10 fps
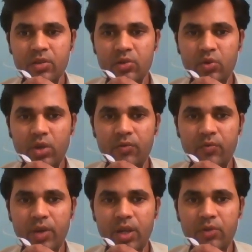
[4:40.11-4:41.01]
You can
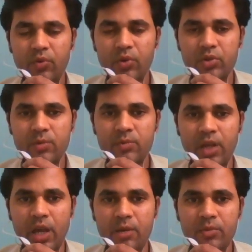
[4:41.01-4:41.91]
wait for some
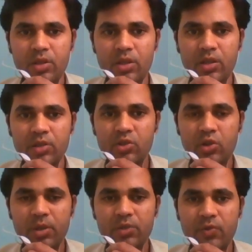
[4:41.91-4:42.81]
time, the
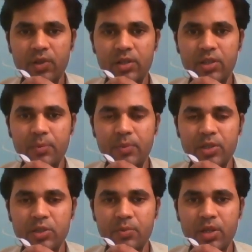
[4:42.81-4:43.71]
insolubles will the
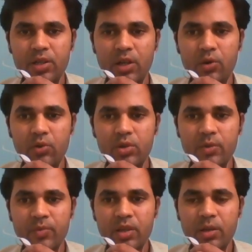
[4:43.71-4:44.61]
precipitate
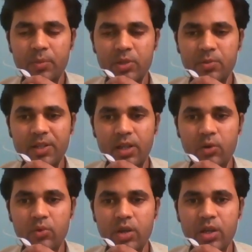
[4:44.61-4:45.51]

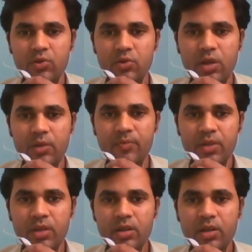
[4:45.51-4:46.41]
down, and you can
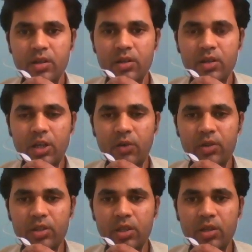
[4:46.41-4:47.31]

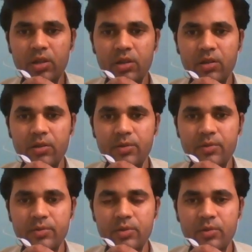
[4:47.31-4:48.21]
recover
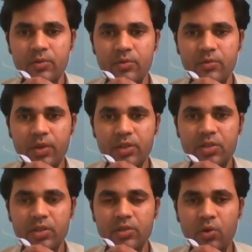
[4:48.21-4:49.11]
the
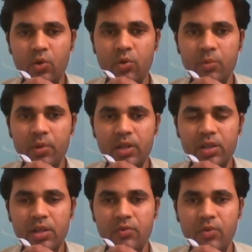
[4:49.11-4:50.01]
first raw
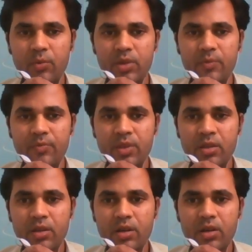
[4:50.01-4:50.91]
material from the
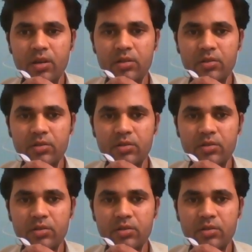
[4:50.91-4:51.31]
uh,